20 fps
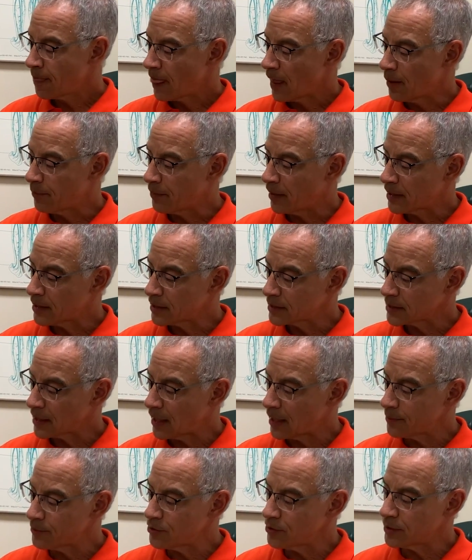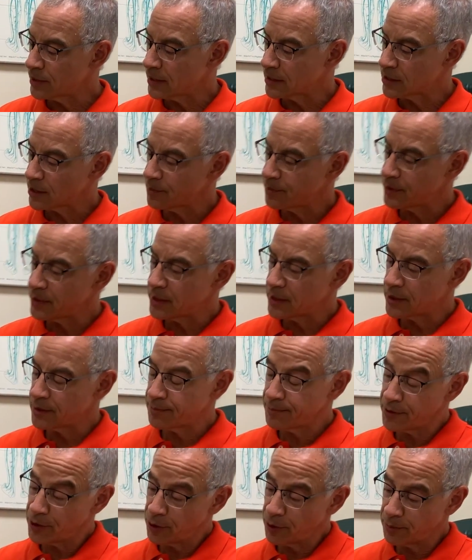and by the time you get to be,
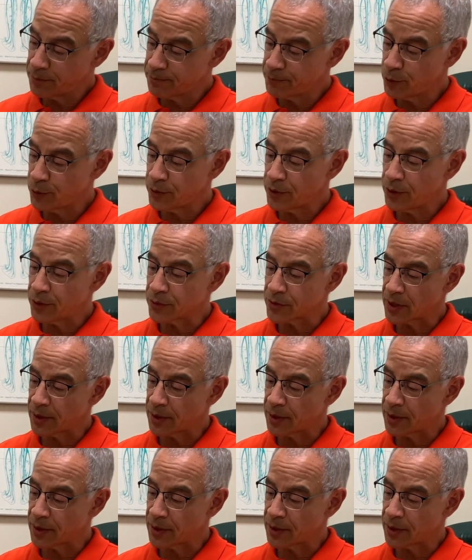who knows?